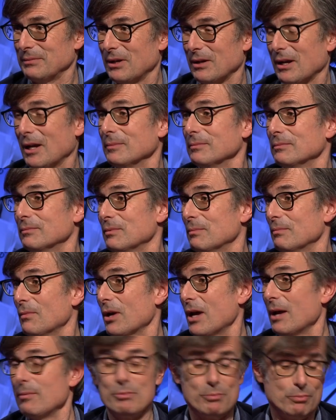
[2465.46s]
Okay.
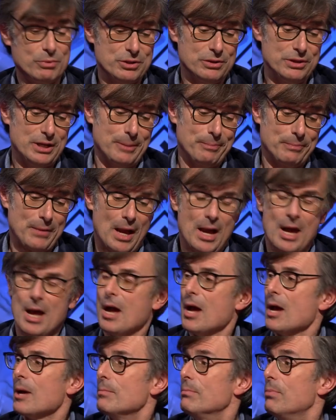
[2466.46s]
Okay, we shall sing it.
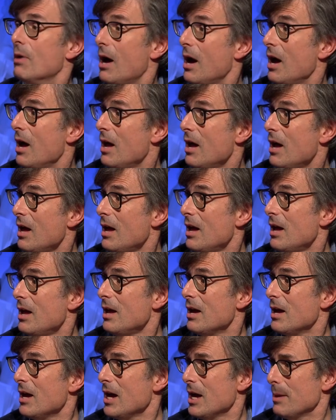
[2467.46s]

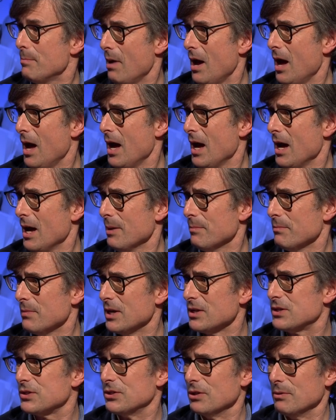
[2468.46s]
Bye-bye,
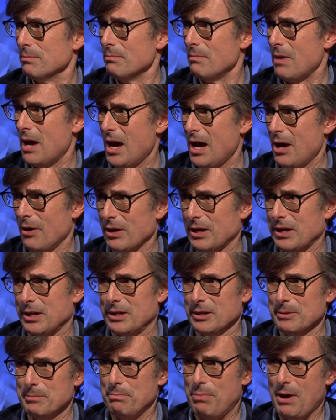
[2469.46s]
Miss
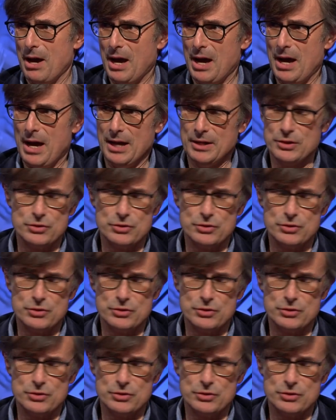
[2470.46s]
American Pie.